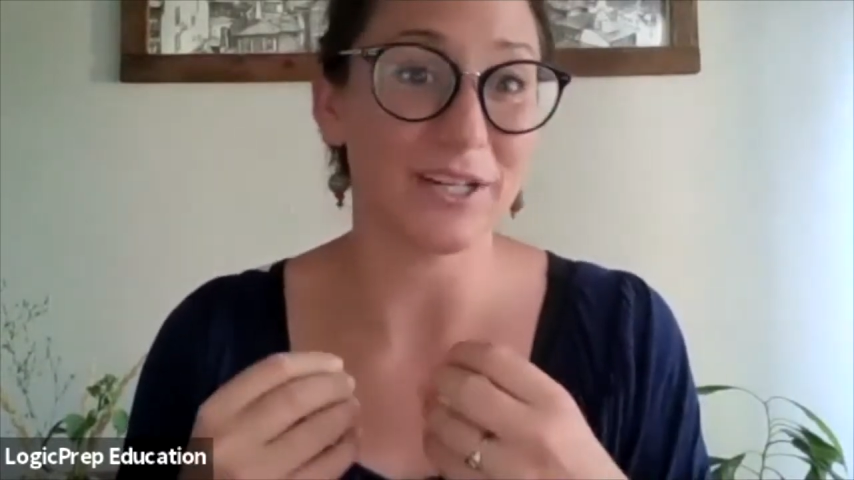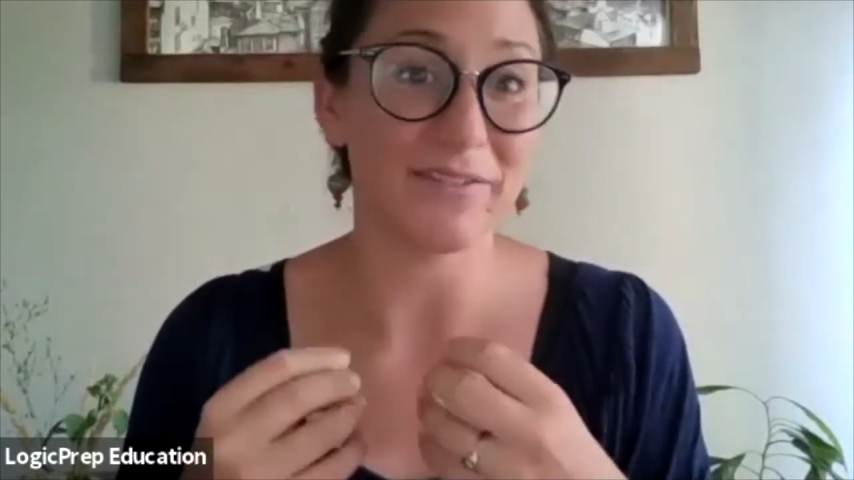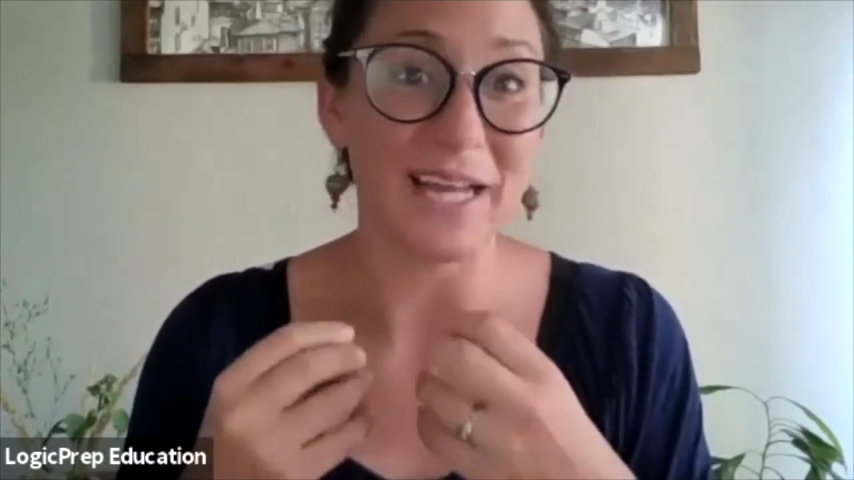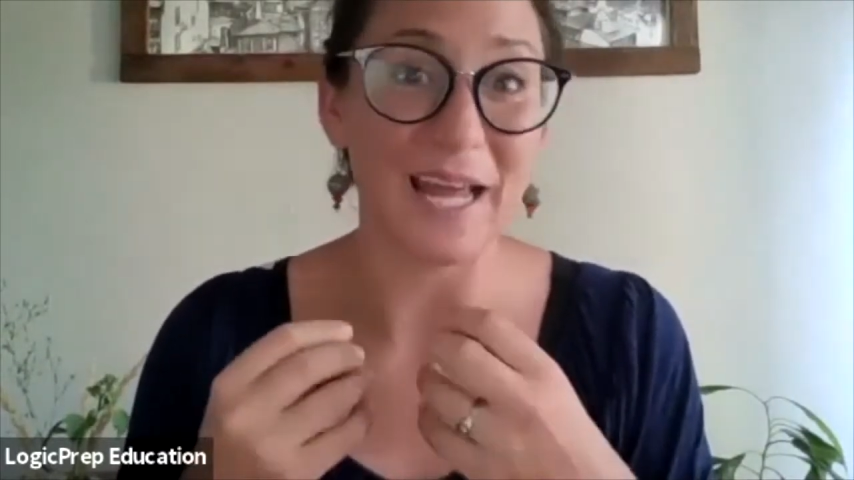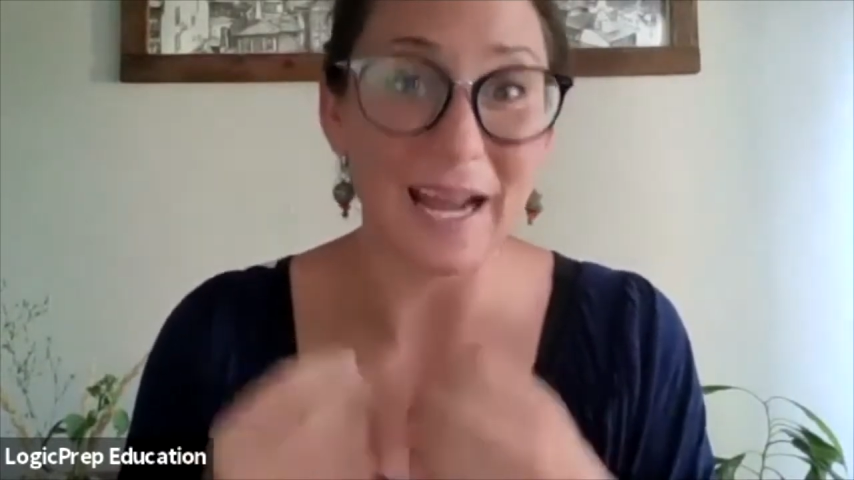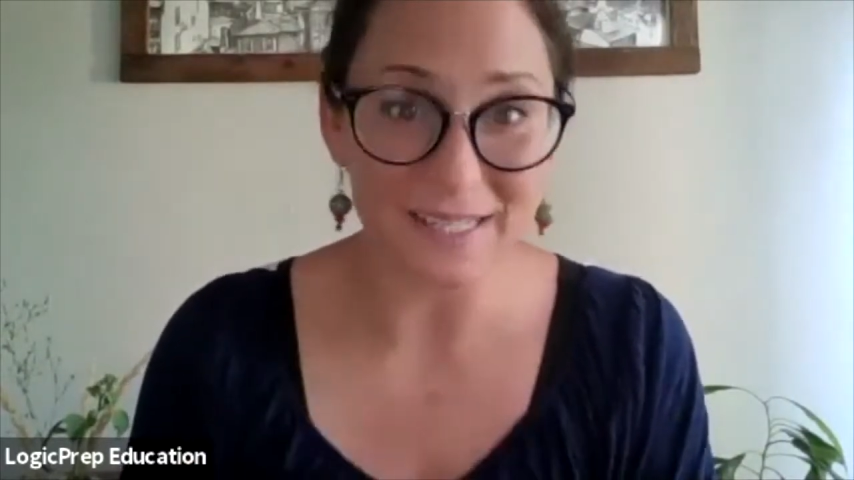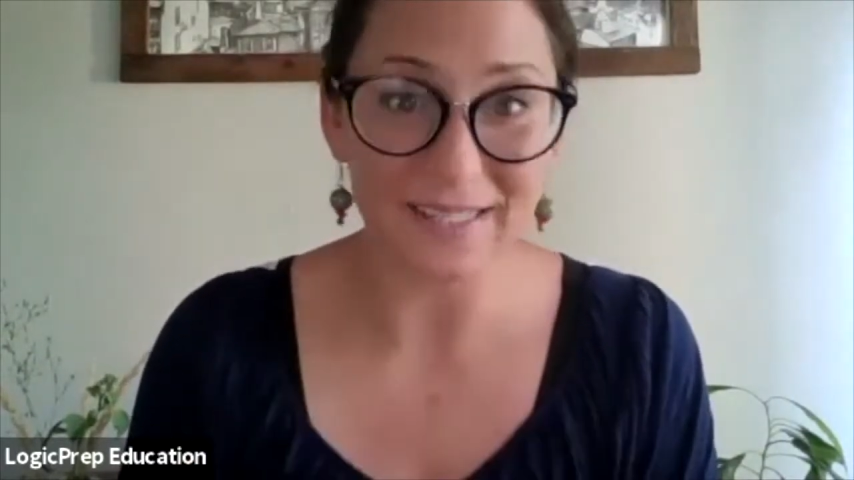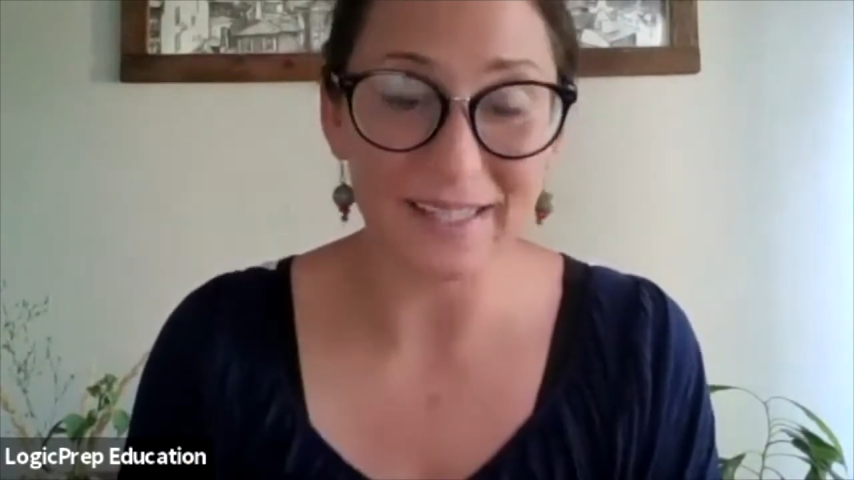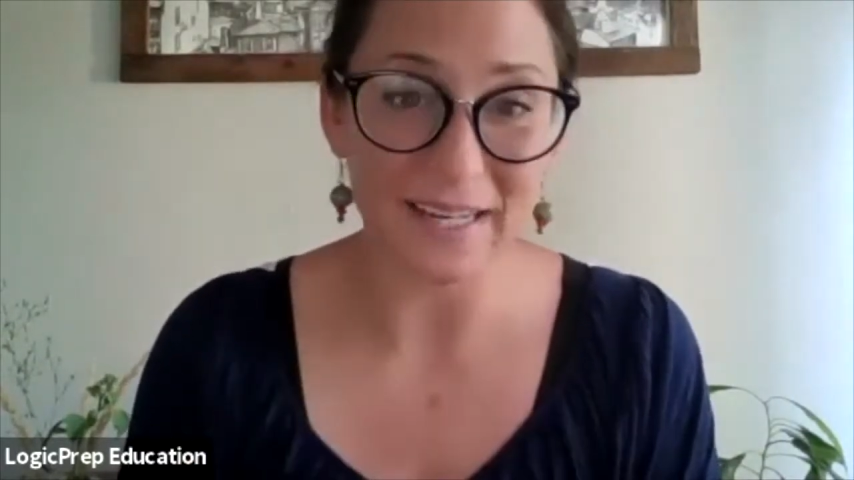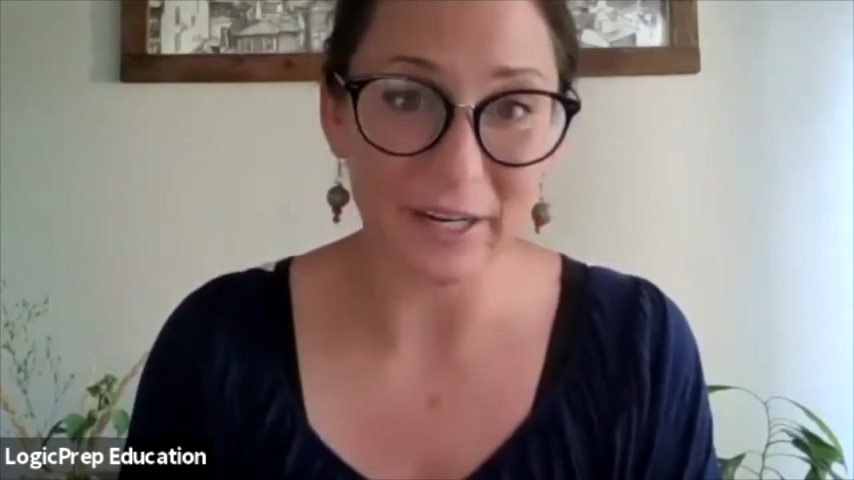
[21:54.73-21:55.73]
you have an
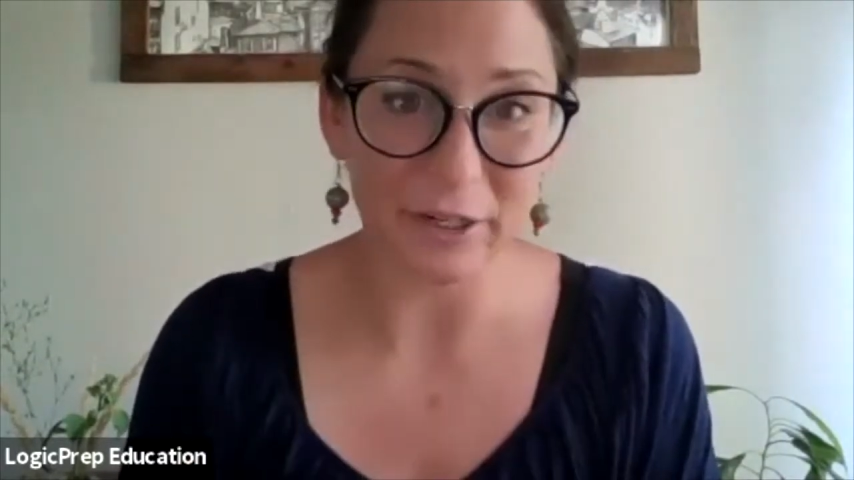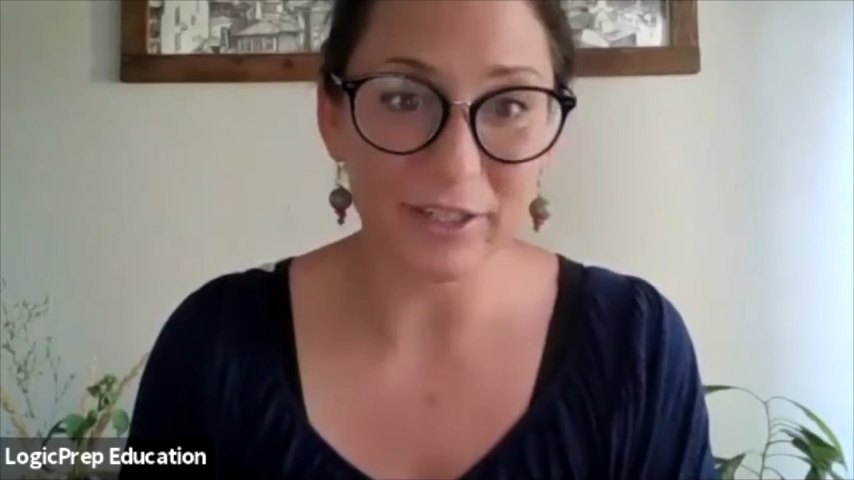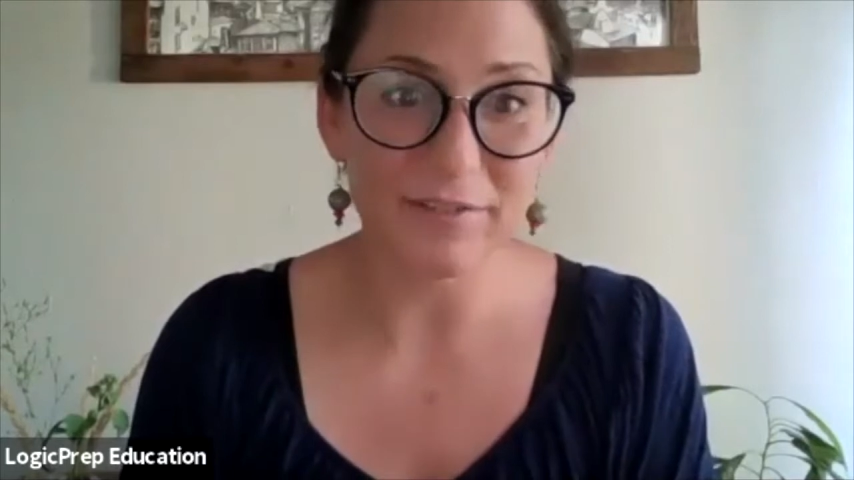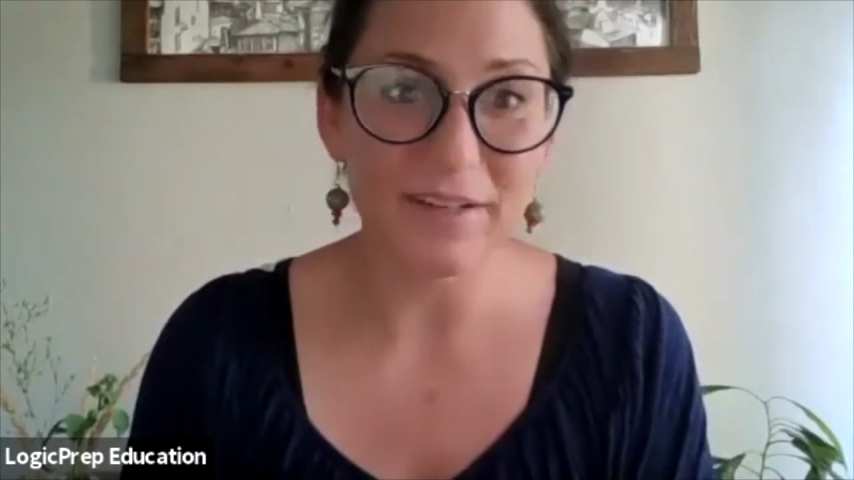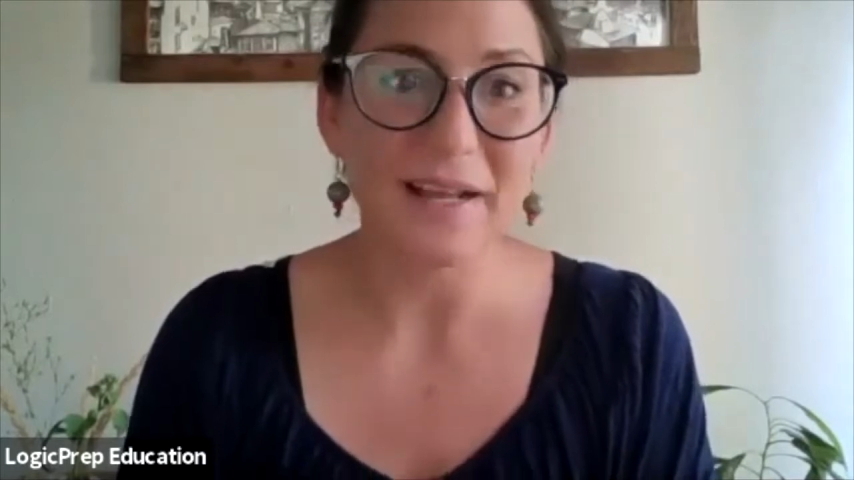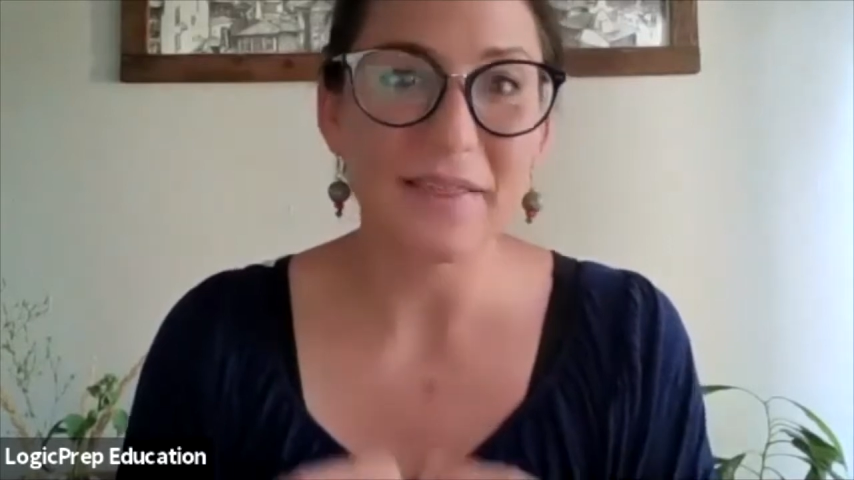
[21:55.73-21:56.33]
excellent narrative